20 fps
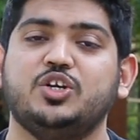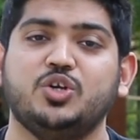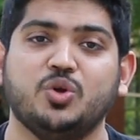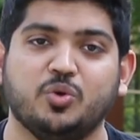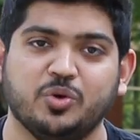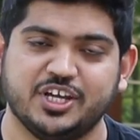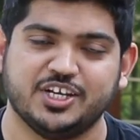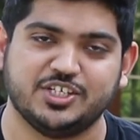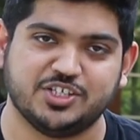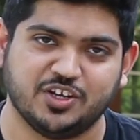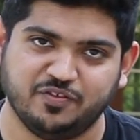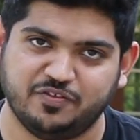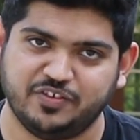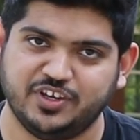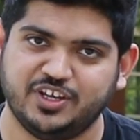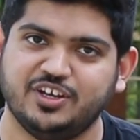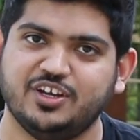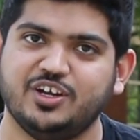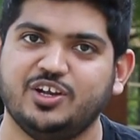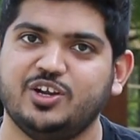donation
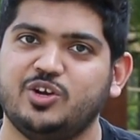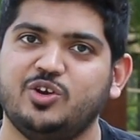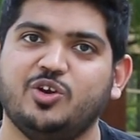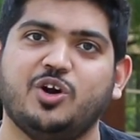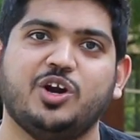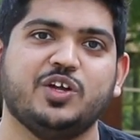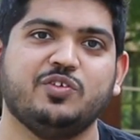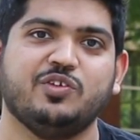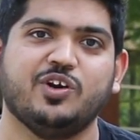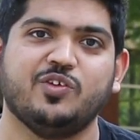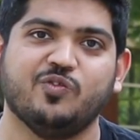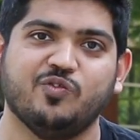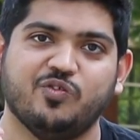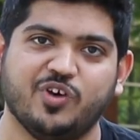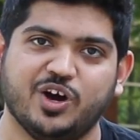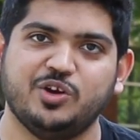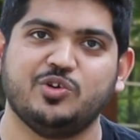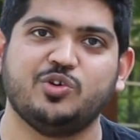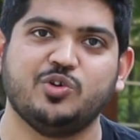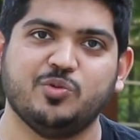fee, not even
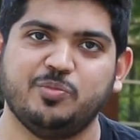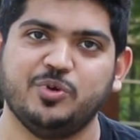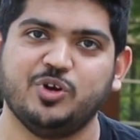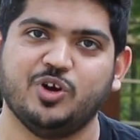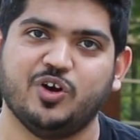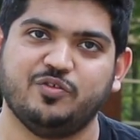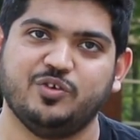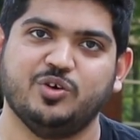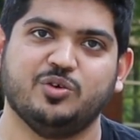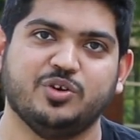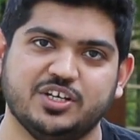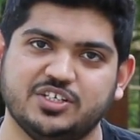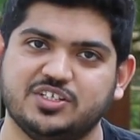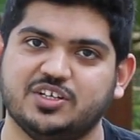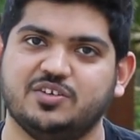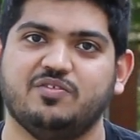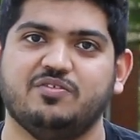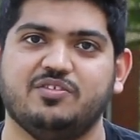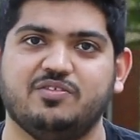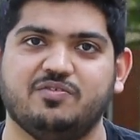1 rupee of
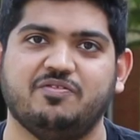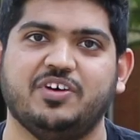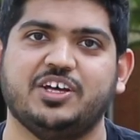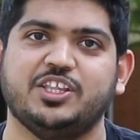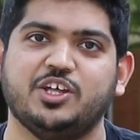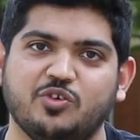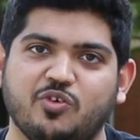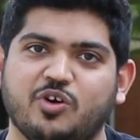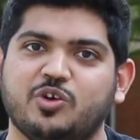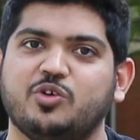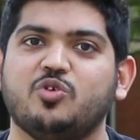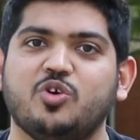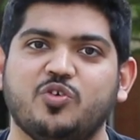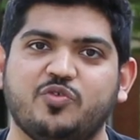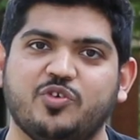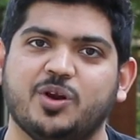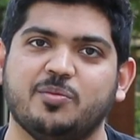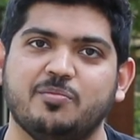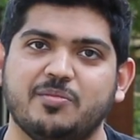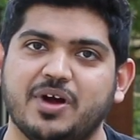donation, whether you want to go
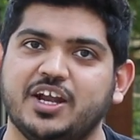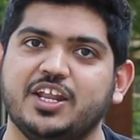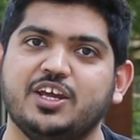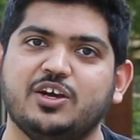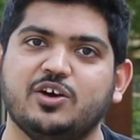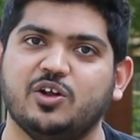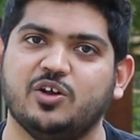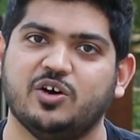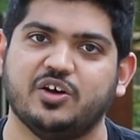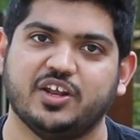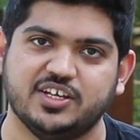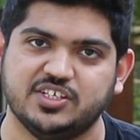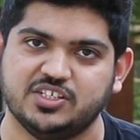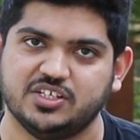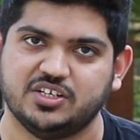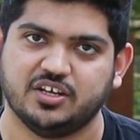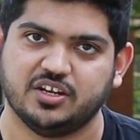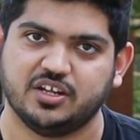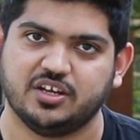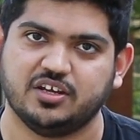for medical or
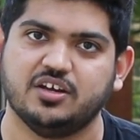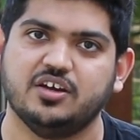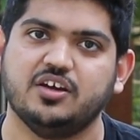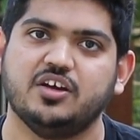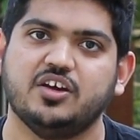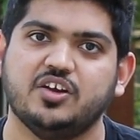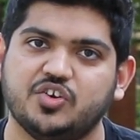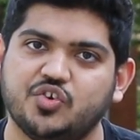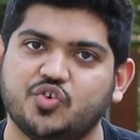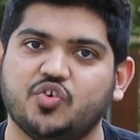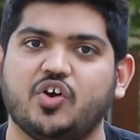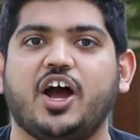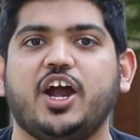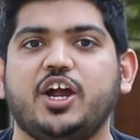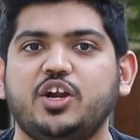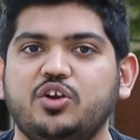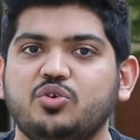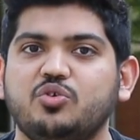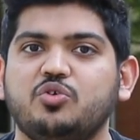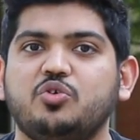engineering.
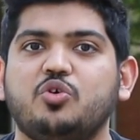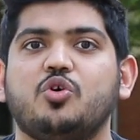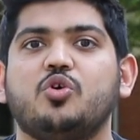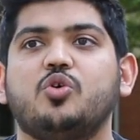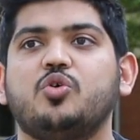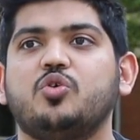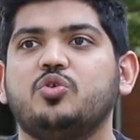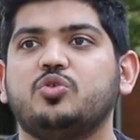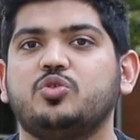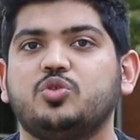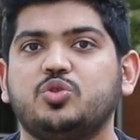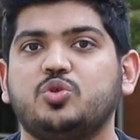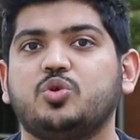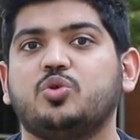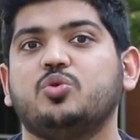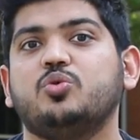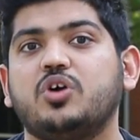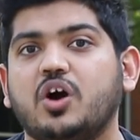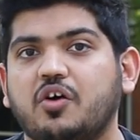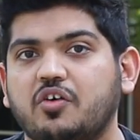Try to go
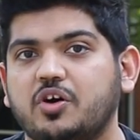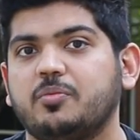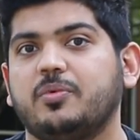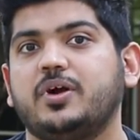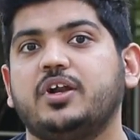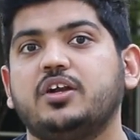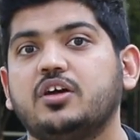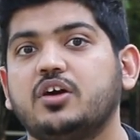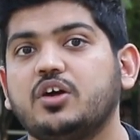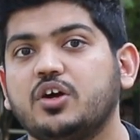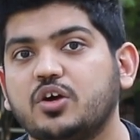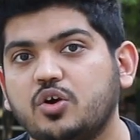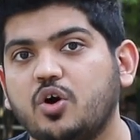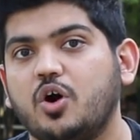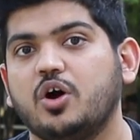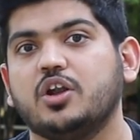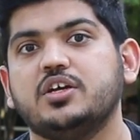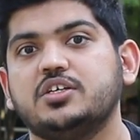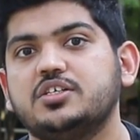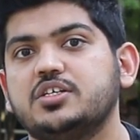through government
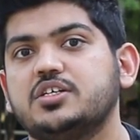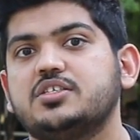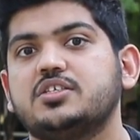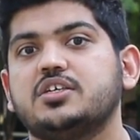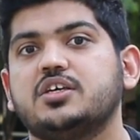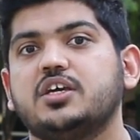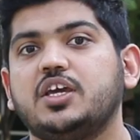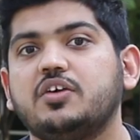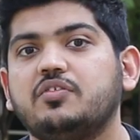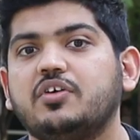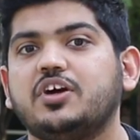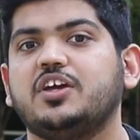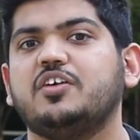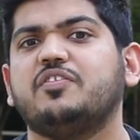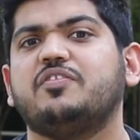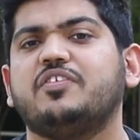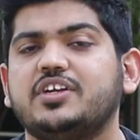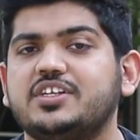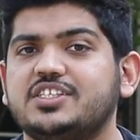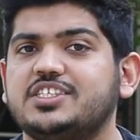colleges, even
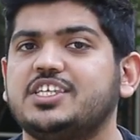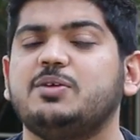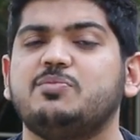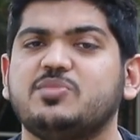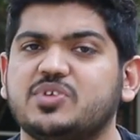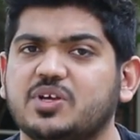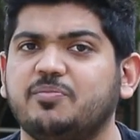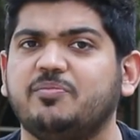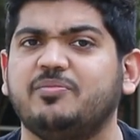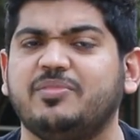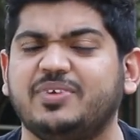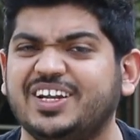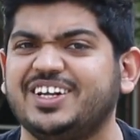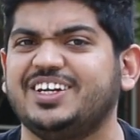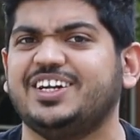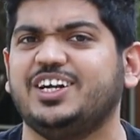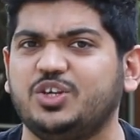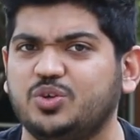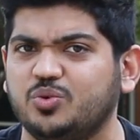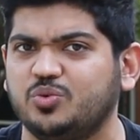if it seems a
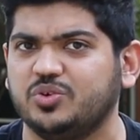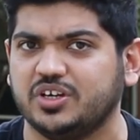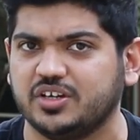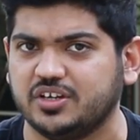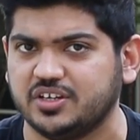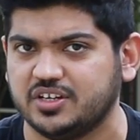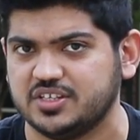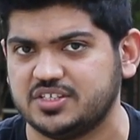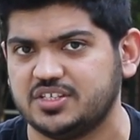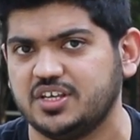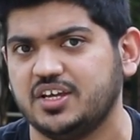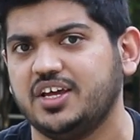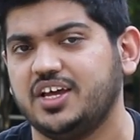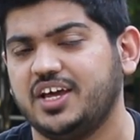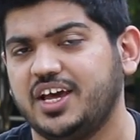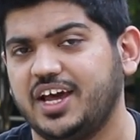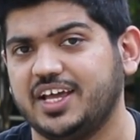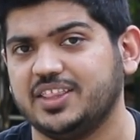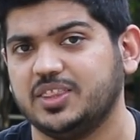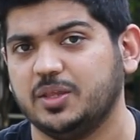little too rigorous
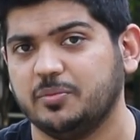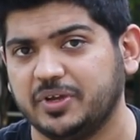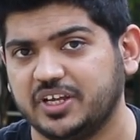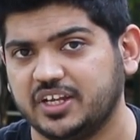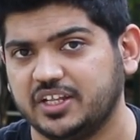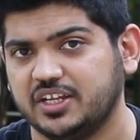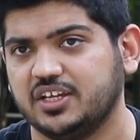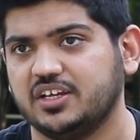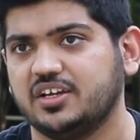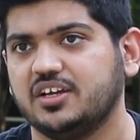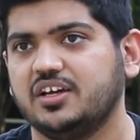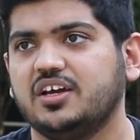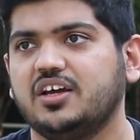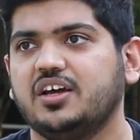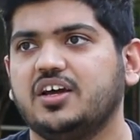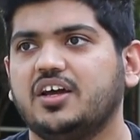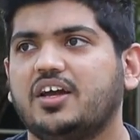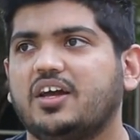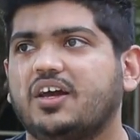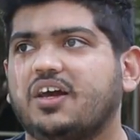at the beginning.
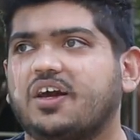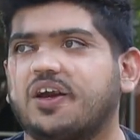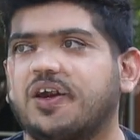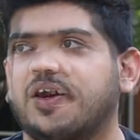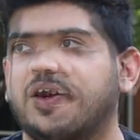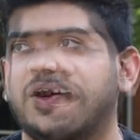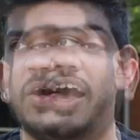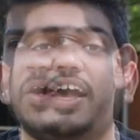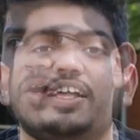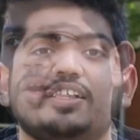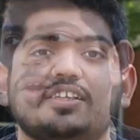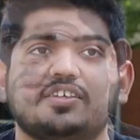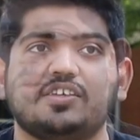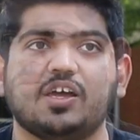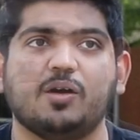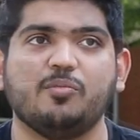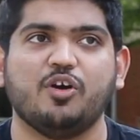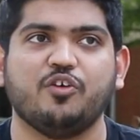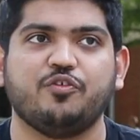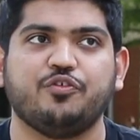And
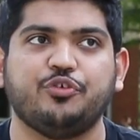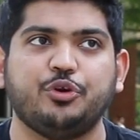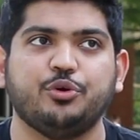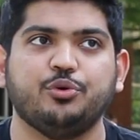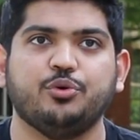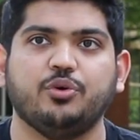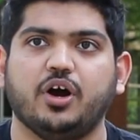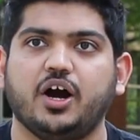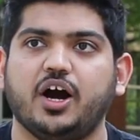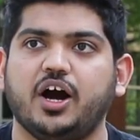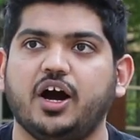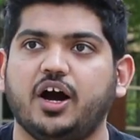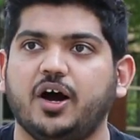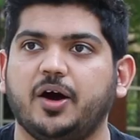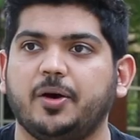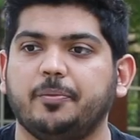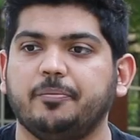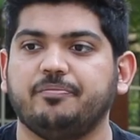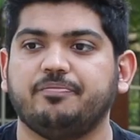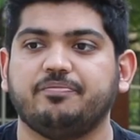some of you
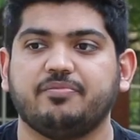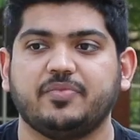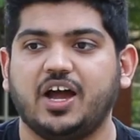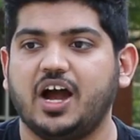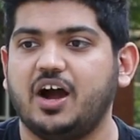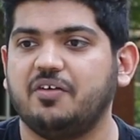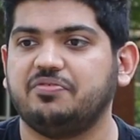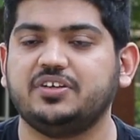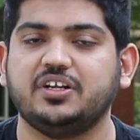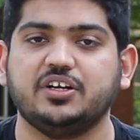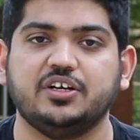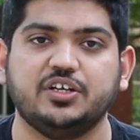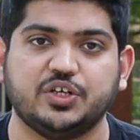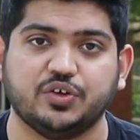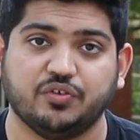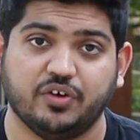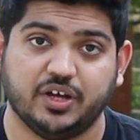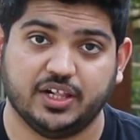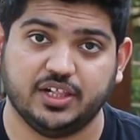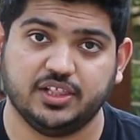after
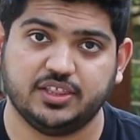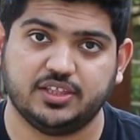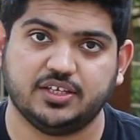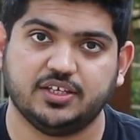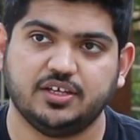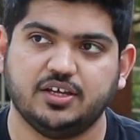12th